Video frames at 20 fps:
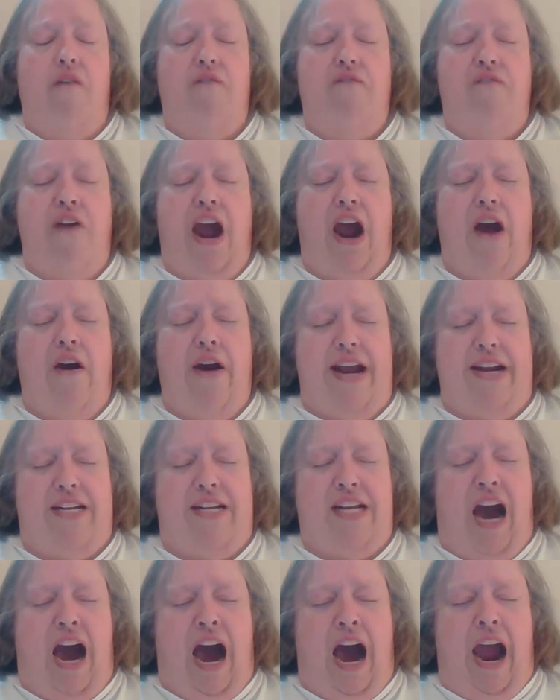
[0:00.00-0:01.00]
very
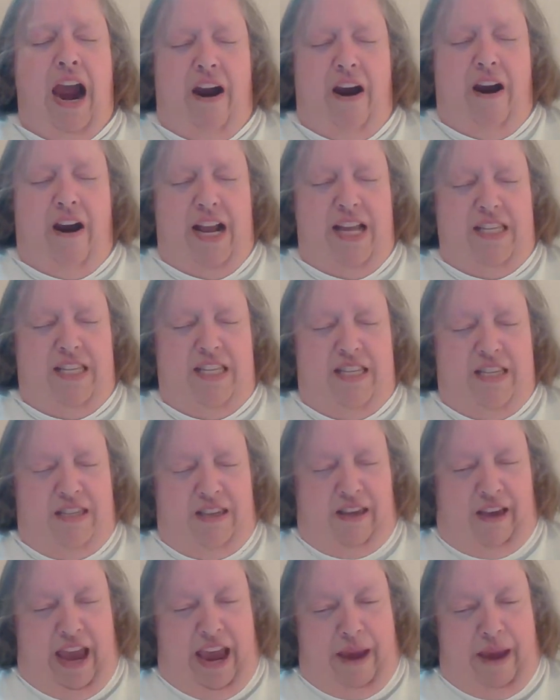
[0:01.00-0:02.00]
tired and
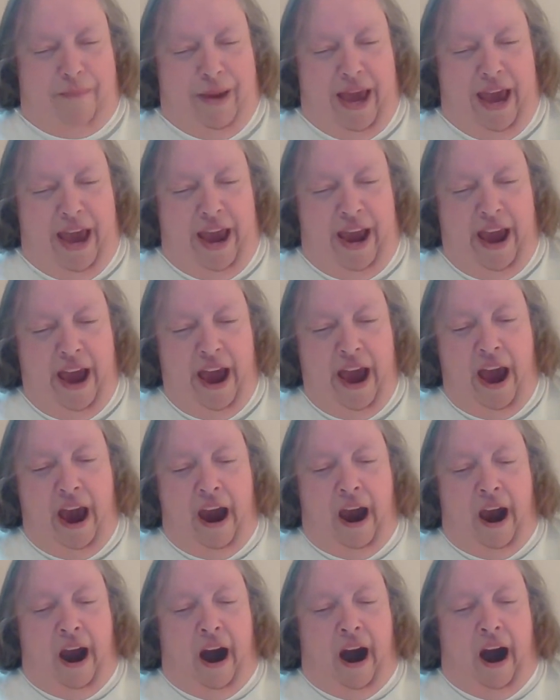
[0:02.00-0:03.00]
sleepy.
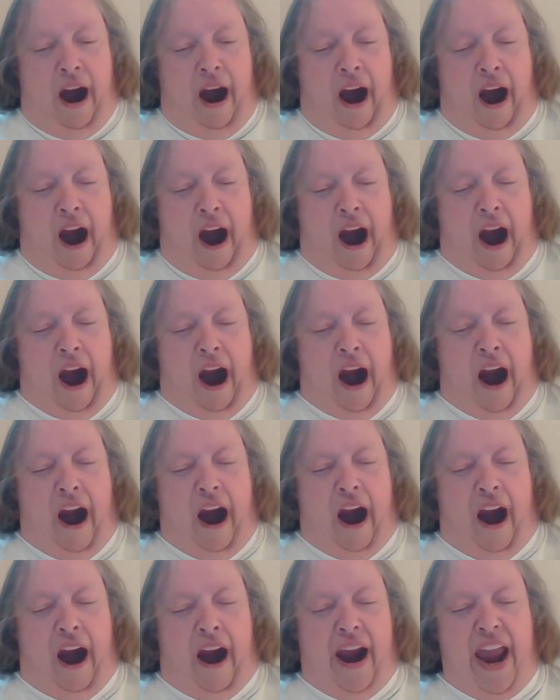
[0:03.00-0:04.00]

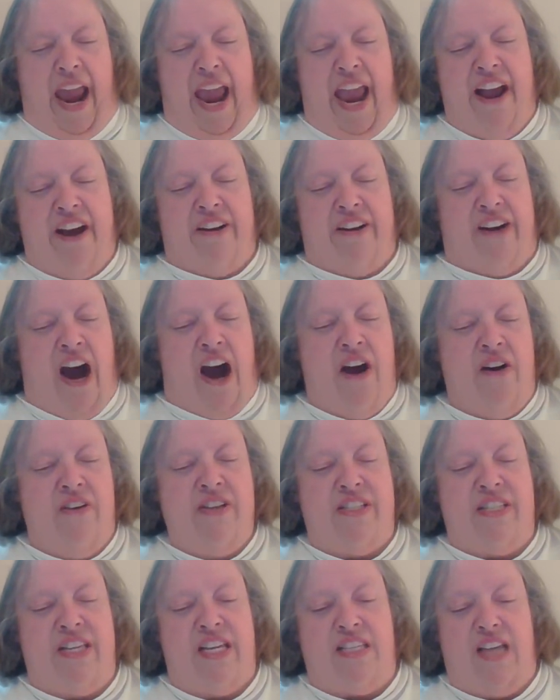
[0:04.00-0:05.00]
Ooh, he
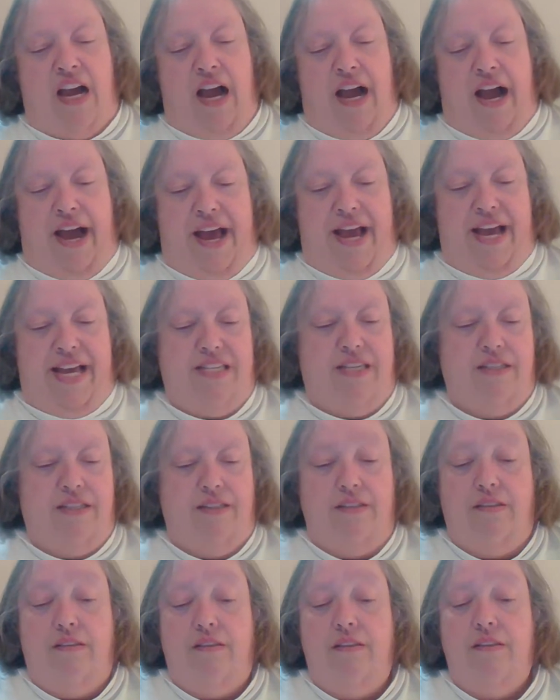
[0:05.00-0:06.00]
closed his eyes.
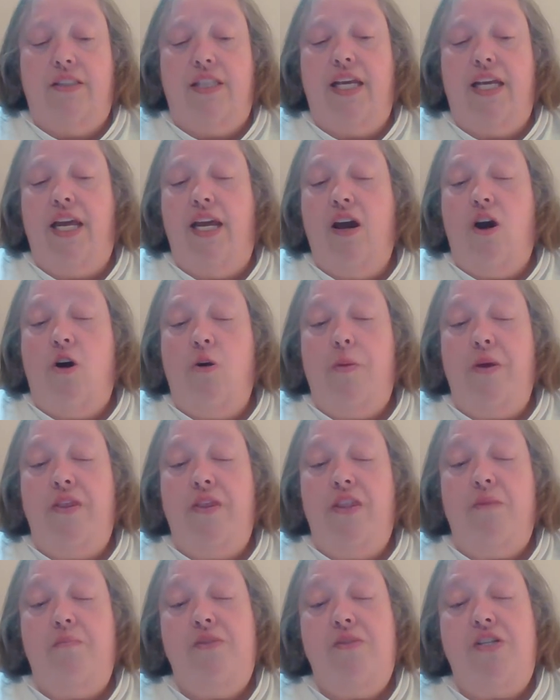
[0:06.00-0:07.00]
Then he opened
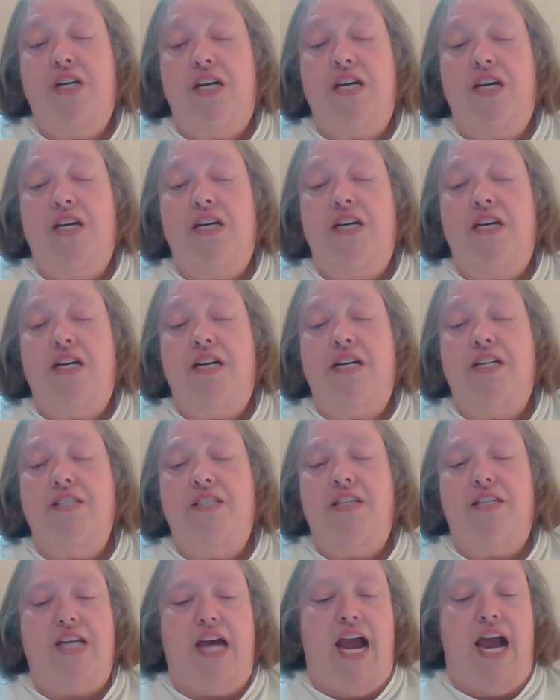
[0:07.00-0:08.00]
them just
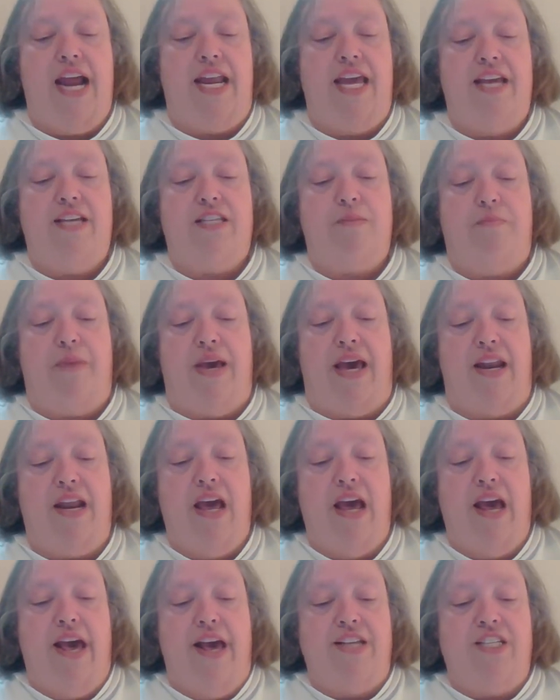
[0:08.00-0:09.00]
the tiniest bit
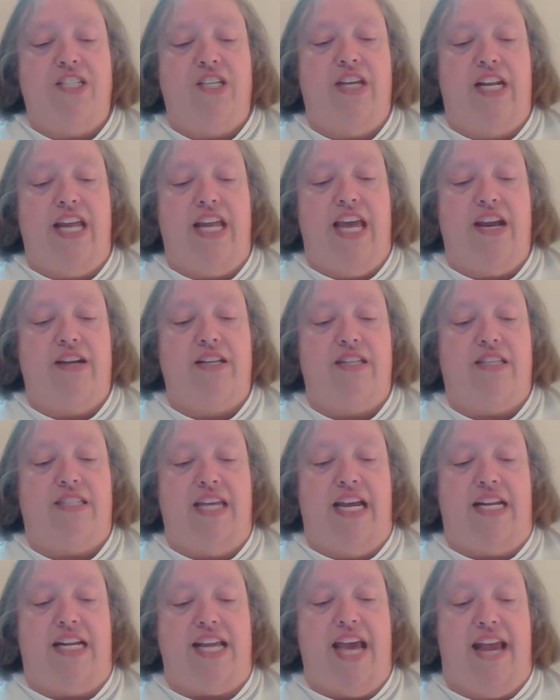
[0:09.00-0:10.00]
so that he could
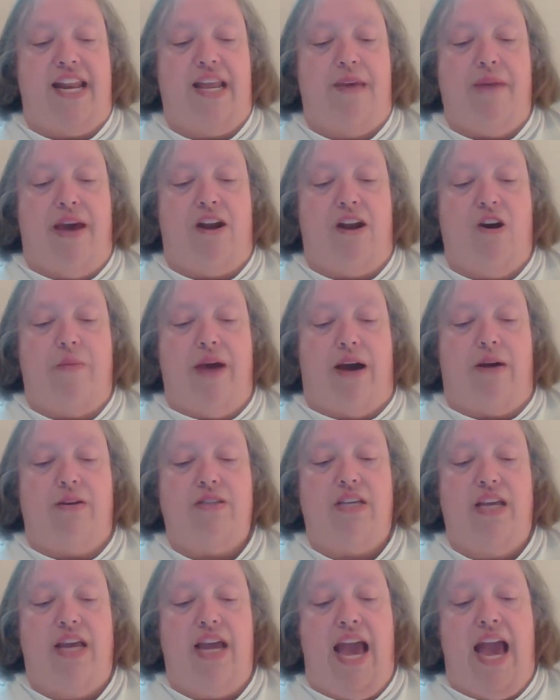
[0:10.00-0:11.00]
see Danny Meadow
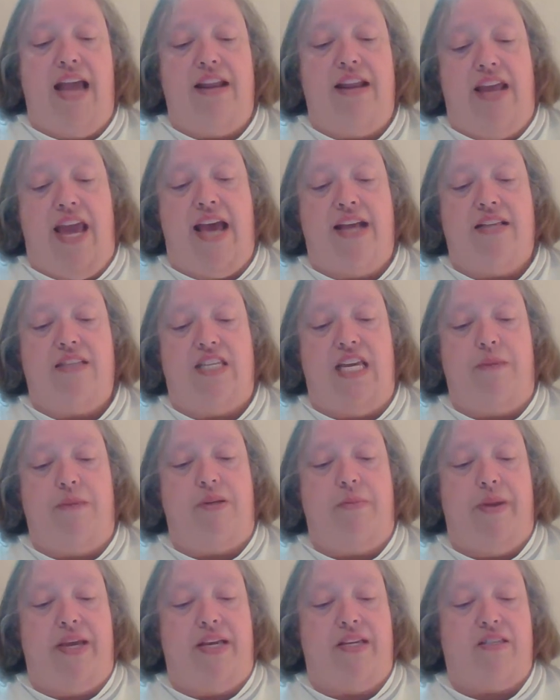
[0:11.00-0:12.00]
Mouse and yet seemed
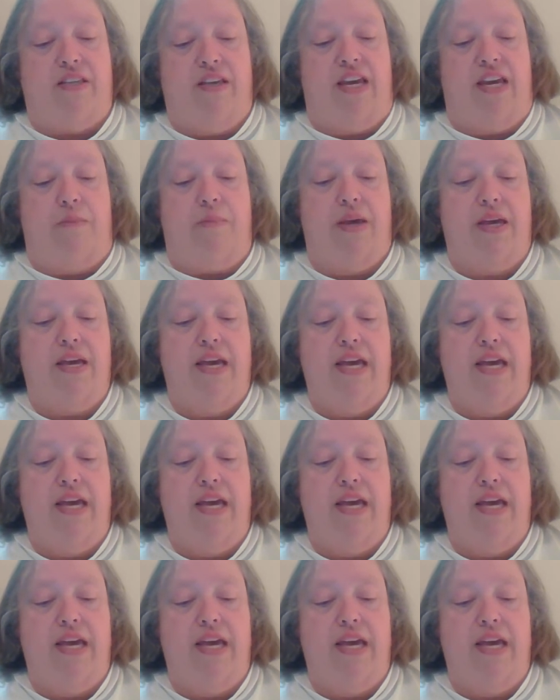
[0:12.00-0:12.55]
to be asleep.